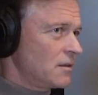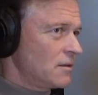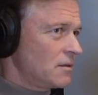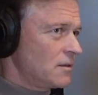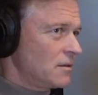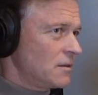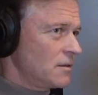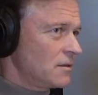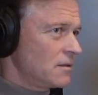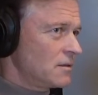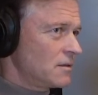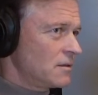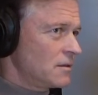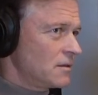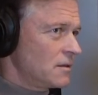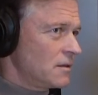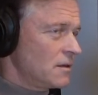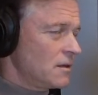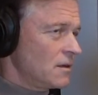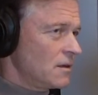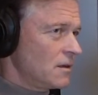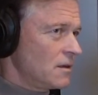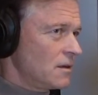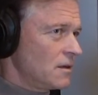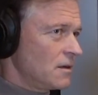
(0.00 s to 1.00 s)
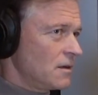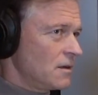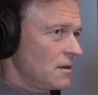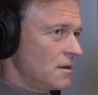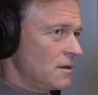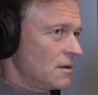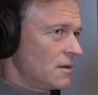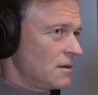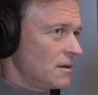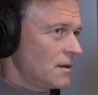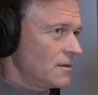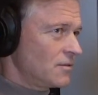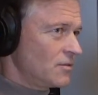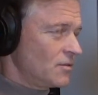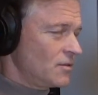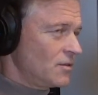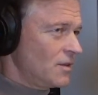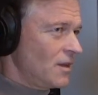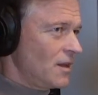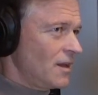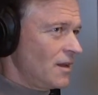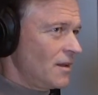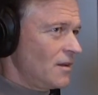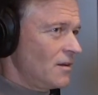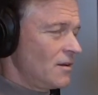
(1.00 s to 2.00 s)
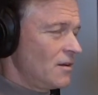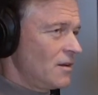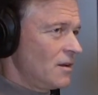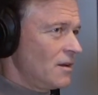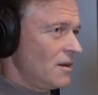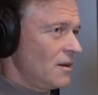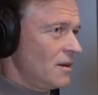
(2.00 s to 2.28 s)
this, as you say,